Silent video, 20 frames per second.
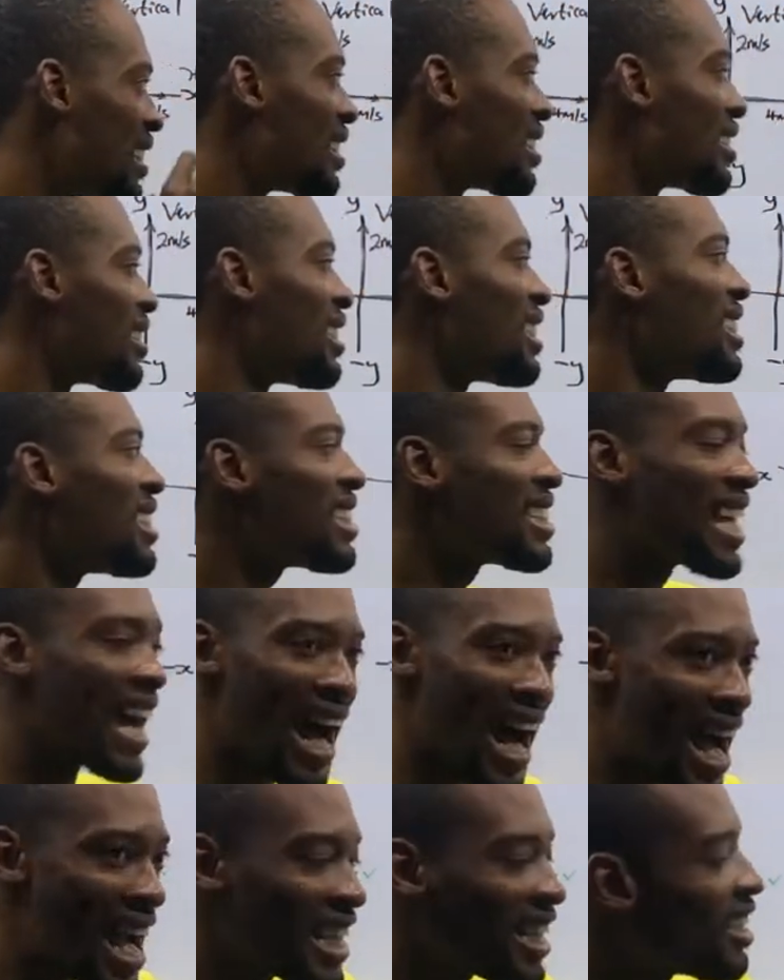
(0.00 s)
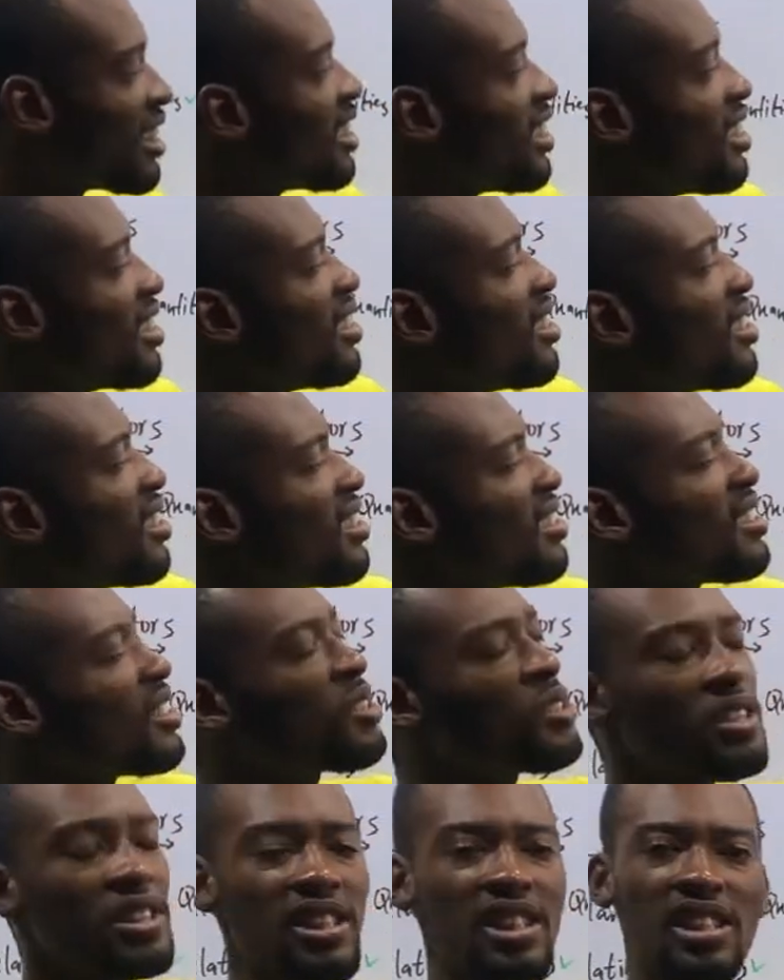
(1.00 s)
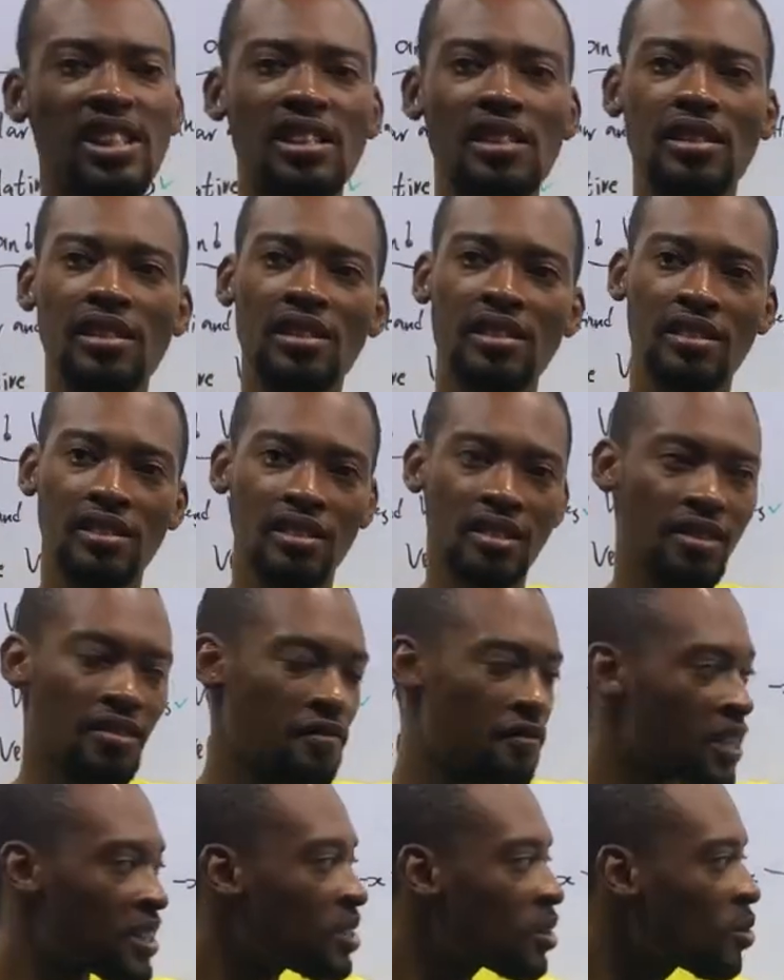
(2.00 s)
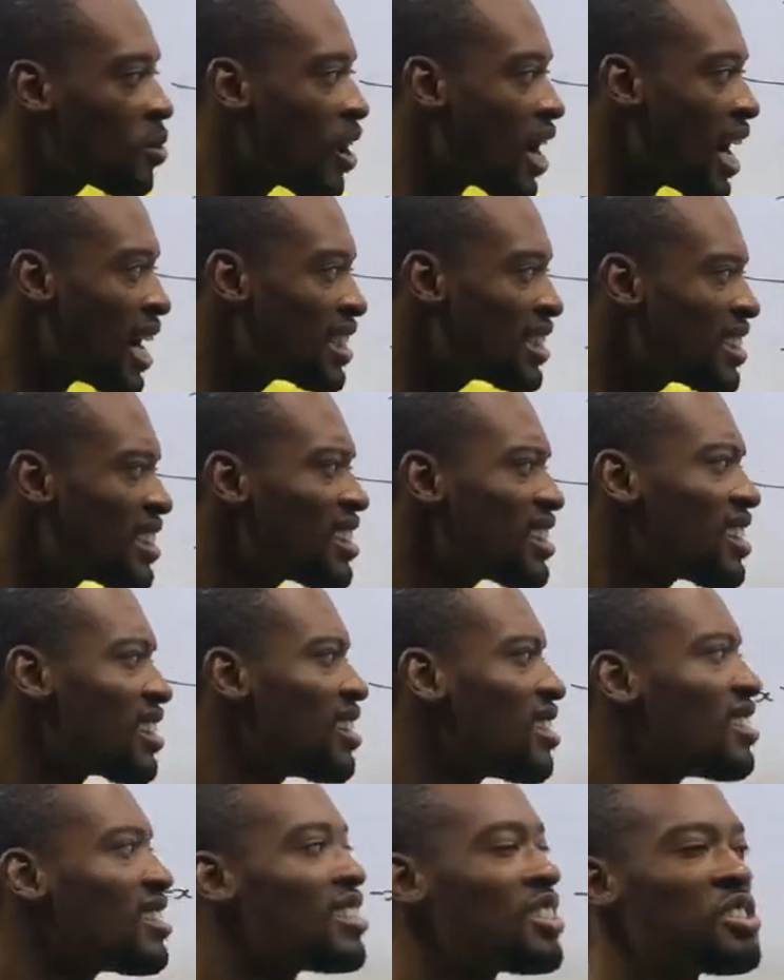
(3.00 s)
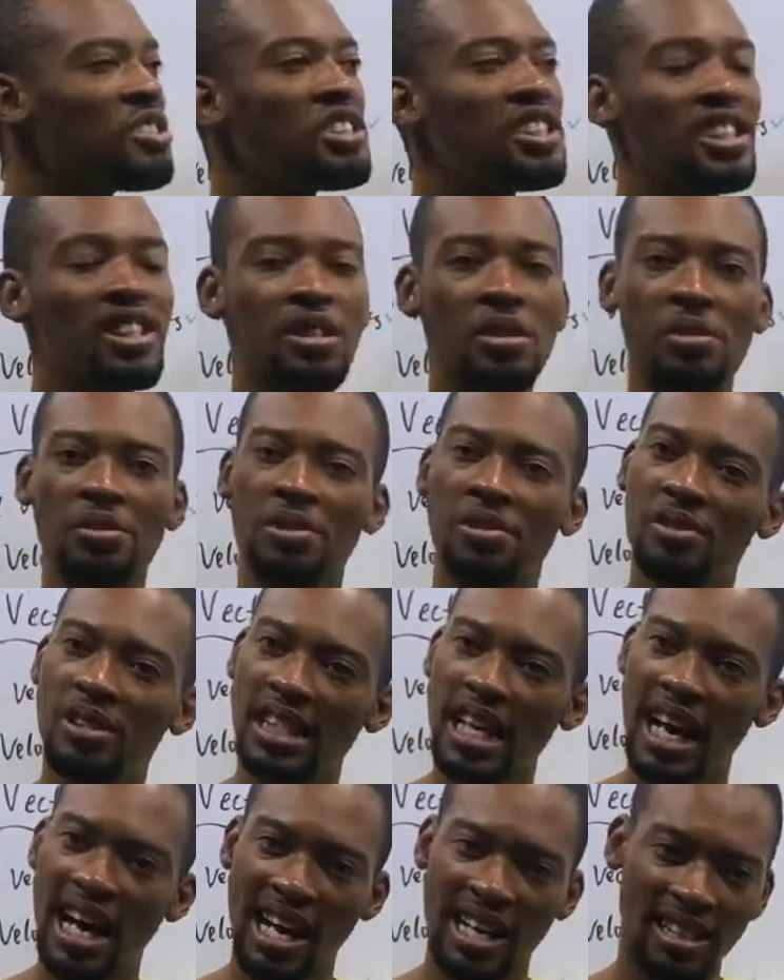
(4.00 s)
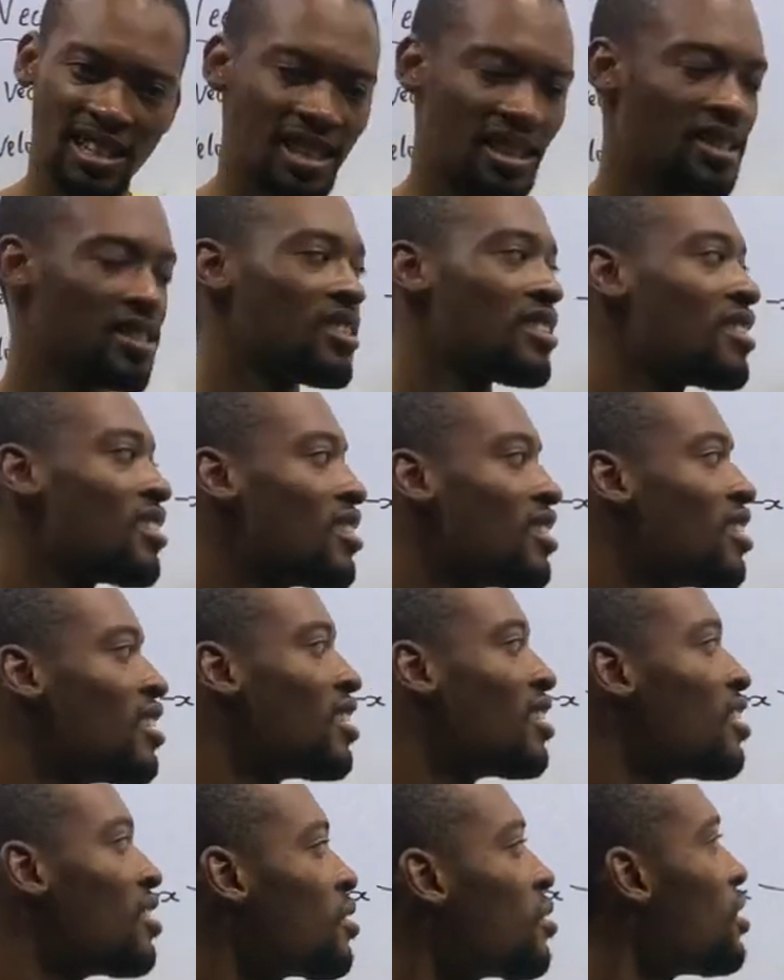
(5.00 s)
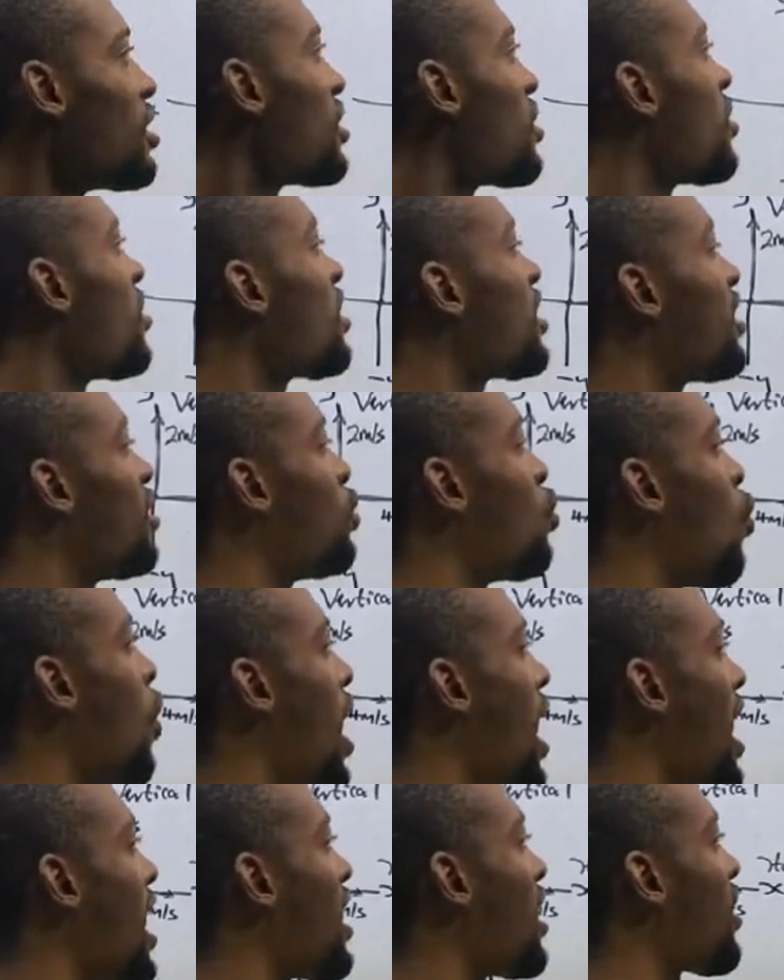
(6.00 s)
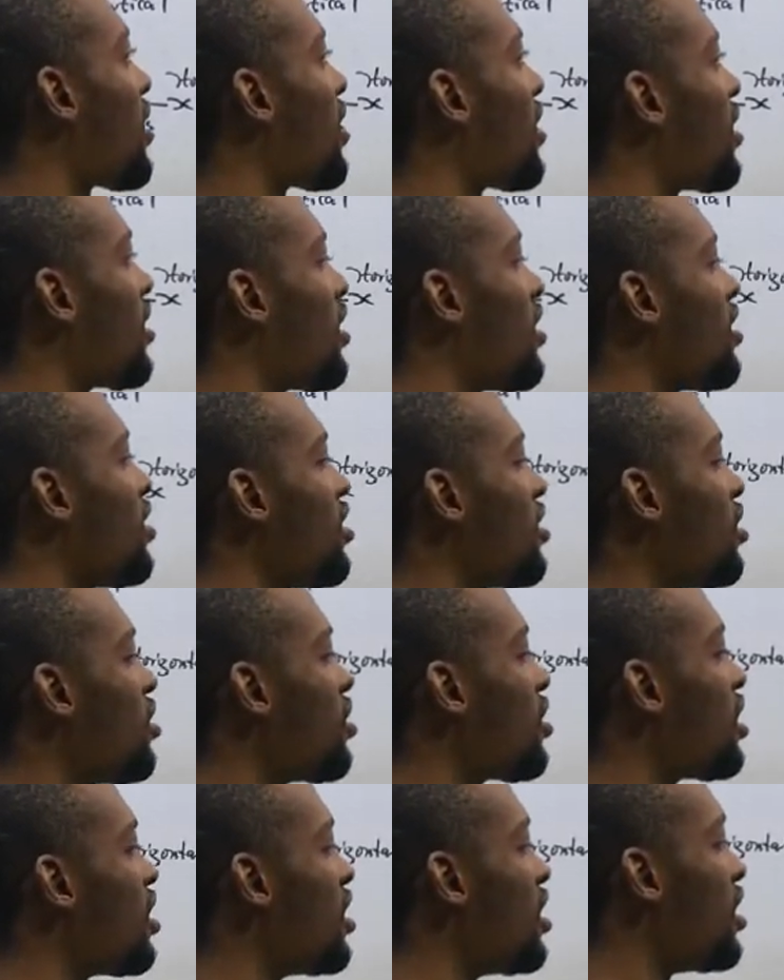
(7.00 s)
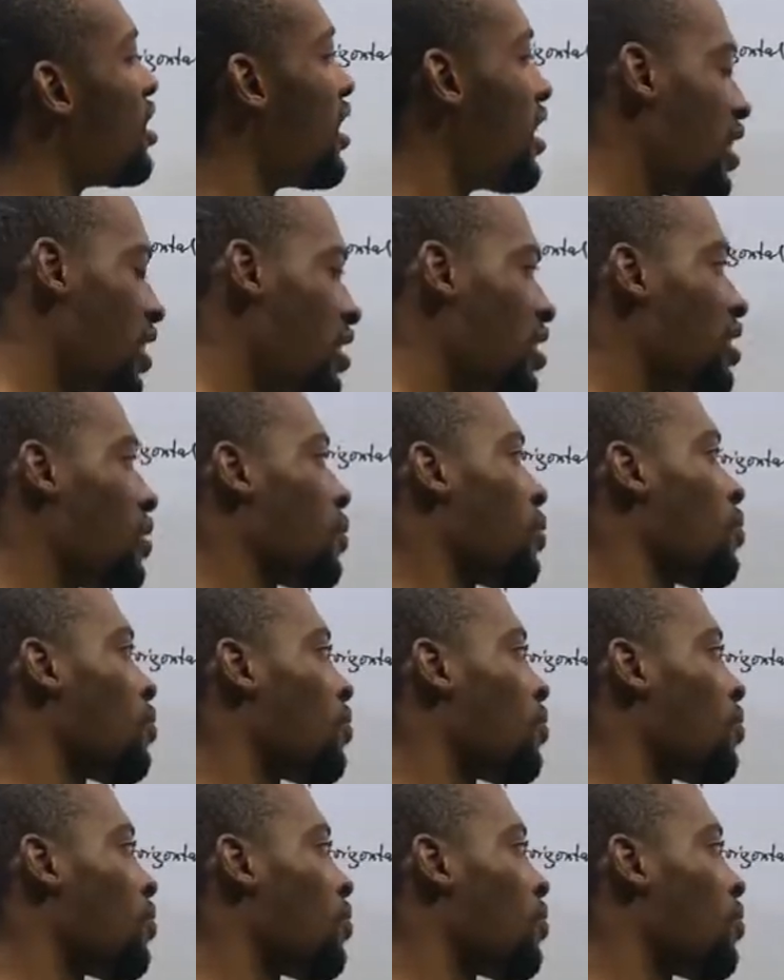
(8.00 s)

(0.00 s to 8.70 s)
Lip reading: This guy, it's not in the vertical axis, it's not in the horizontal axis. So it's not in Y, it's not in S.